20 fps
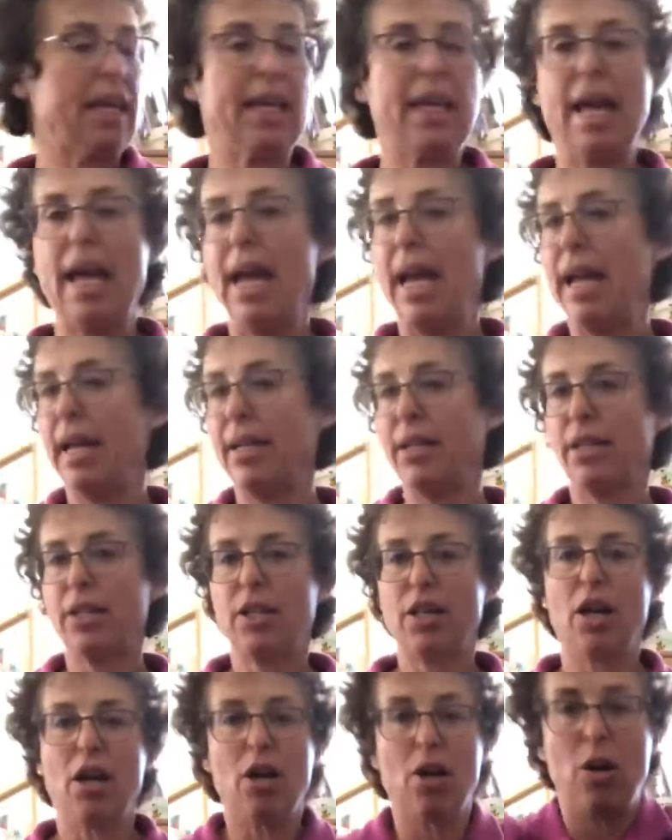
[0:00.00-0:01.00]
Can't
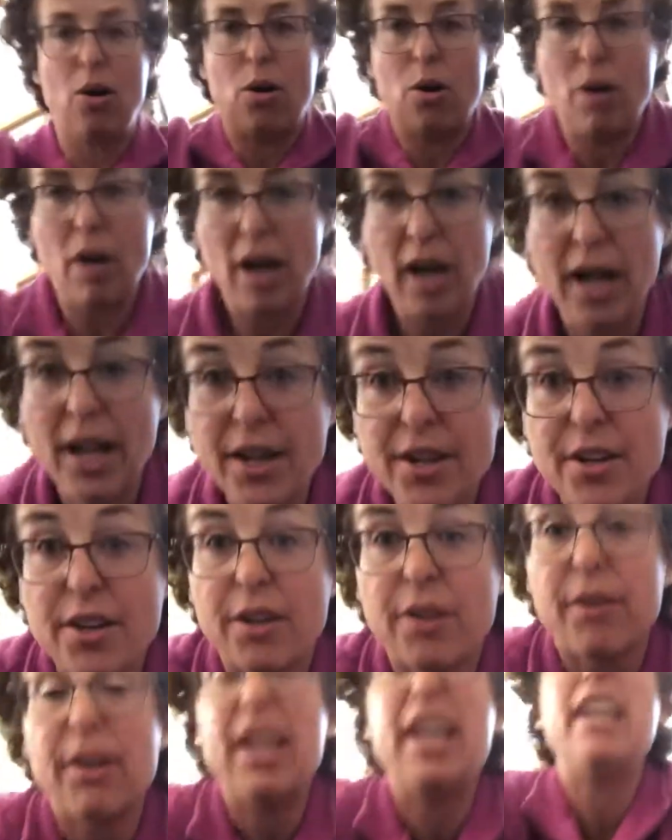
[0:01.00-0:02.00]
go
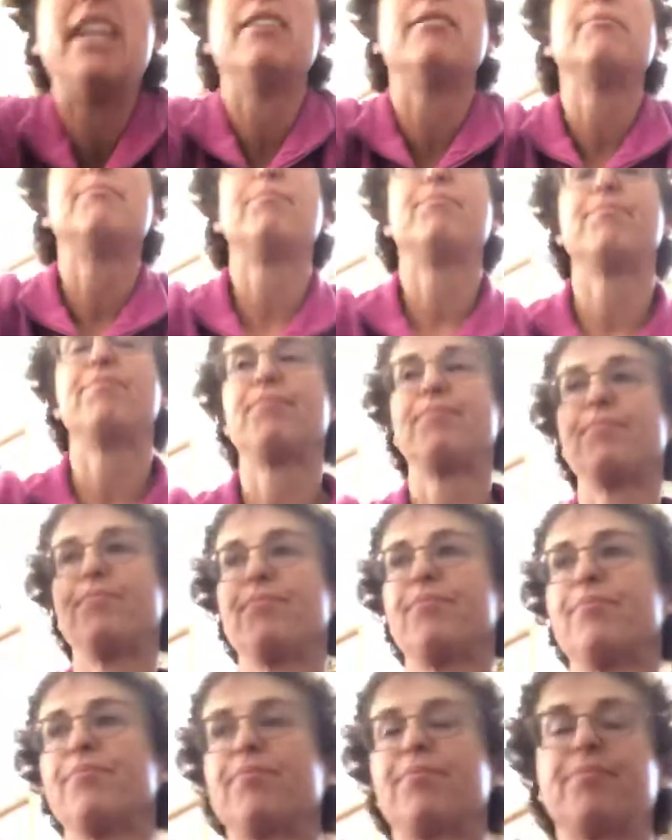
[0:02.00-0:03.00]
under it.
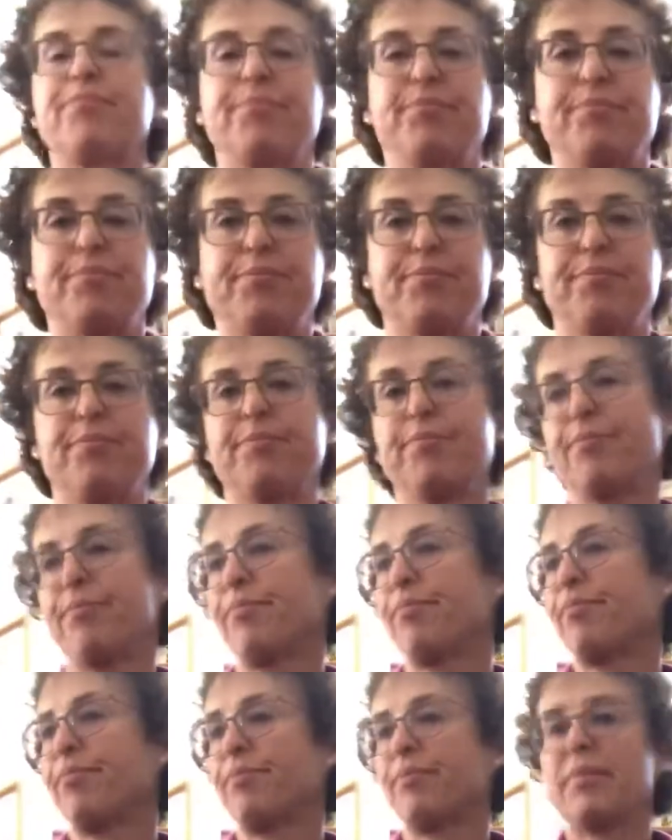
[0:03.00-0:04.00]
Can't go
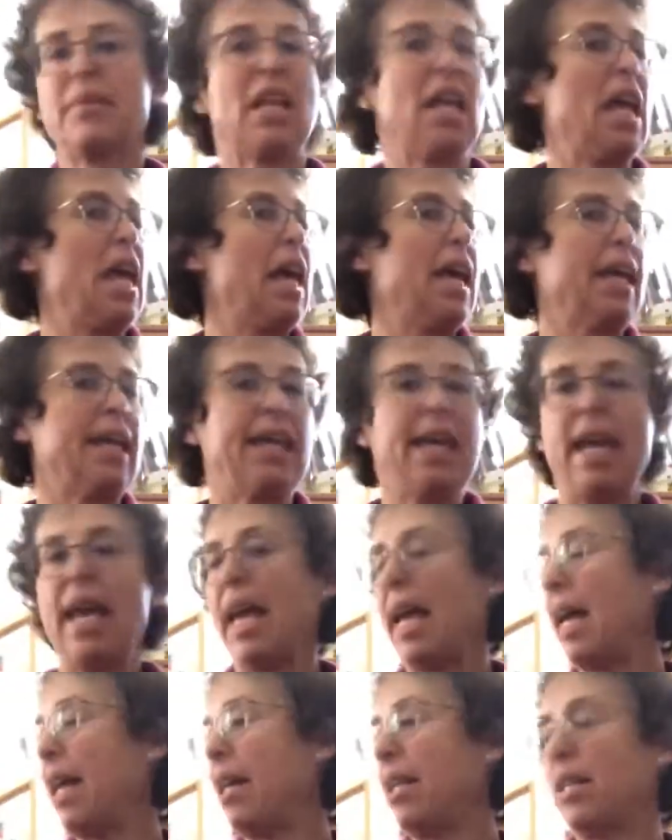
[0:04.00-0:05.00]
over it.
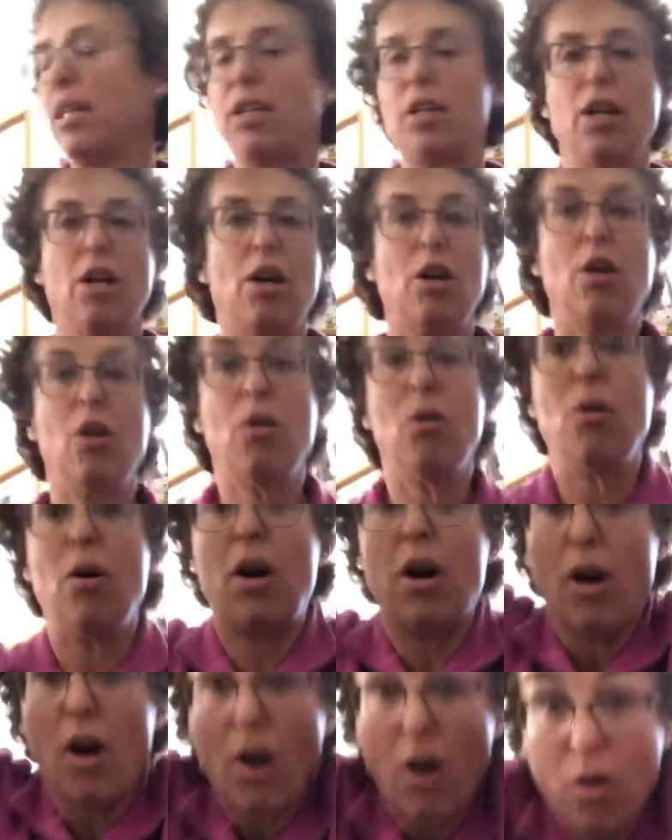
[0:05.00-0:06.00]
Can't go
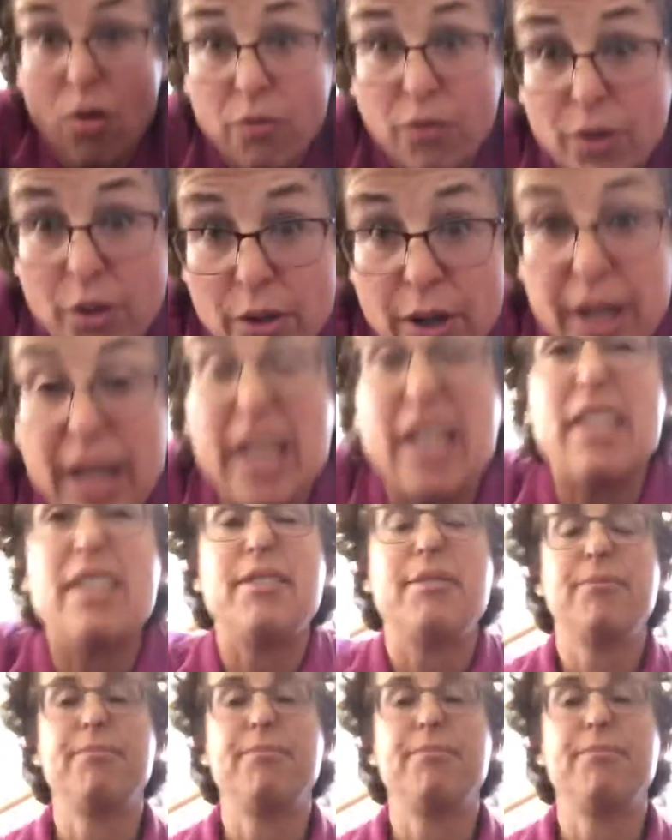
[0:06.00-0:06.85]
over it.